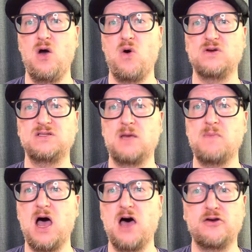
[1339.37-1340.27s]
or some
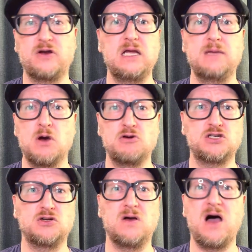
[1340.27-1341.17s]
other
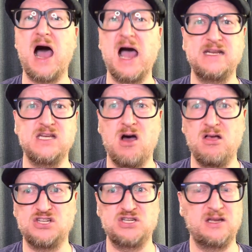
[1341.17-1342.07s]
emotional
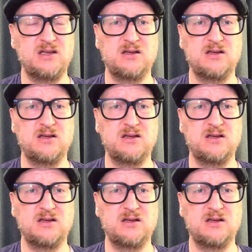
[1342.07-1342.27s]
ideology.